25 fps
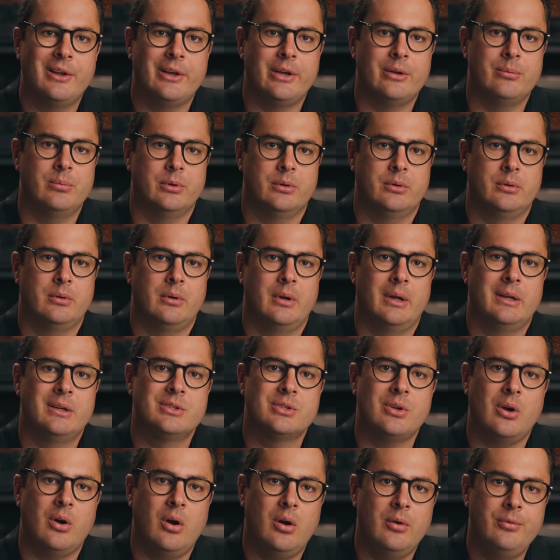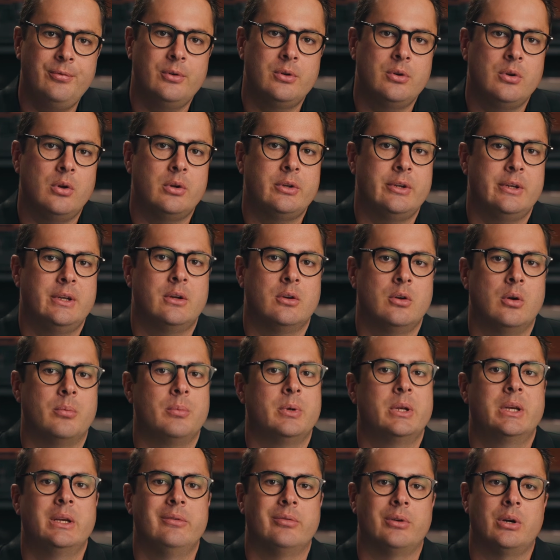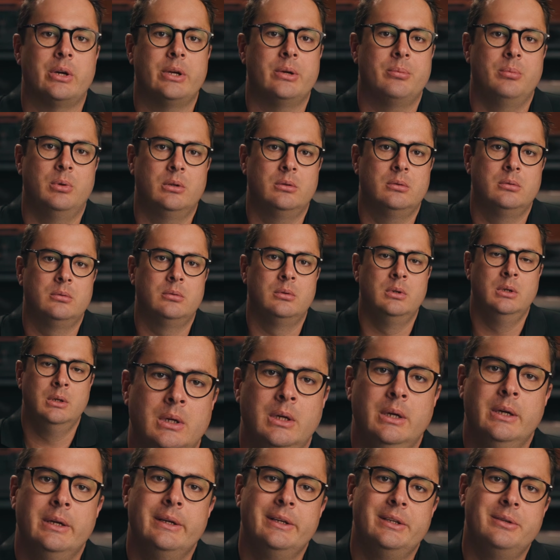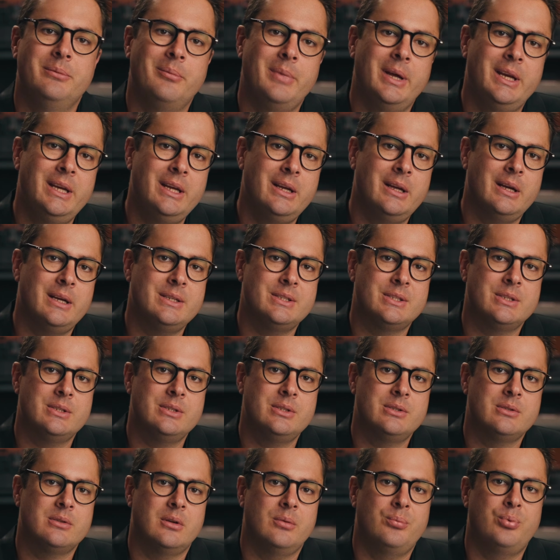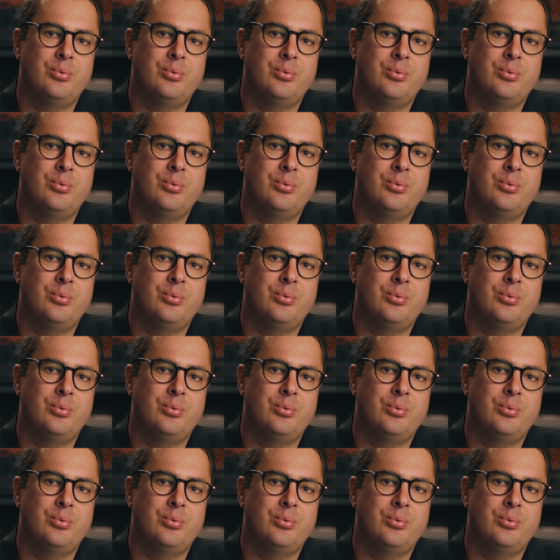labor, and is often not economically viable. In many cases, a